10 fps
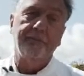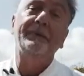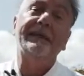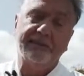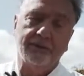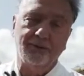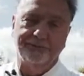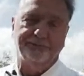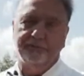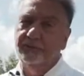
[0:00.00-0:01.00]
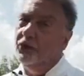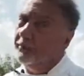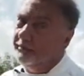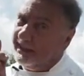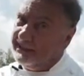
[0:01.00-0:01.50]
Pistou,
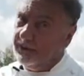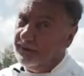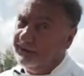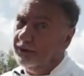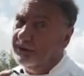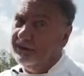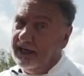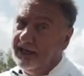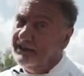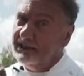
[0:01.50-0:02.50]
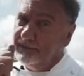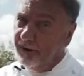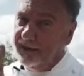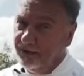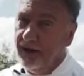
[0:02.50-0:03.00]
not pesto, it's not Italian, it's
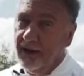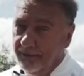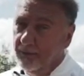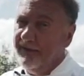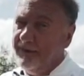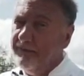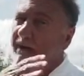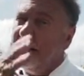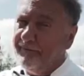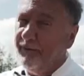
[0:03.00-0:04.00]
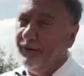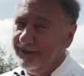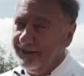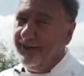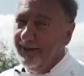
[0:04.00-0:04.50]
French. We are the very
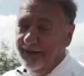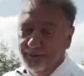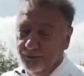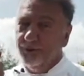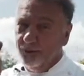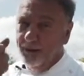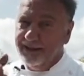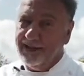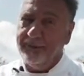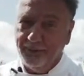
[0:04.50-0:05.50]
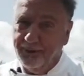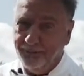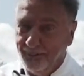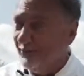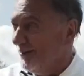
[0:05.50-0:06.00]
first to create that
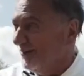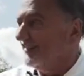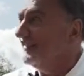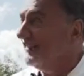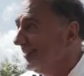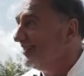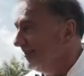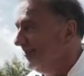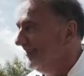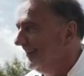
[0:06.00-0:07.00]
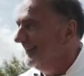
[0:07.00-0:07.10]
beautiful sauce. Is it true?